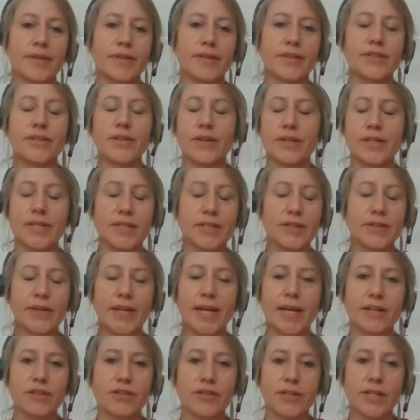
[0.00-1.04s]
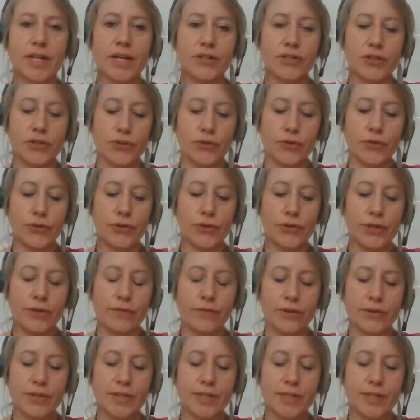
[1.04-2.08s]
Studies located at
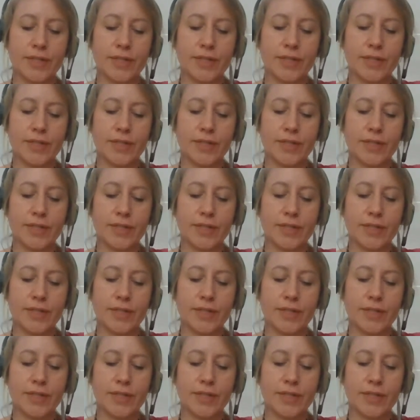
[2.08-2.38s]
university.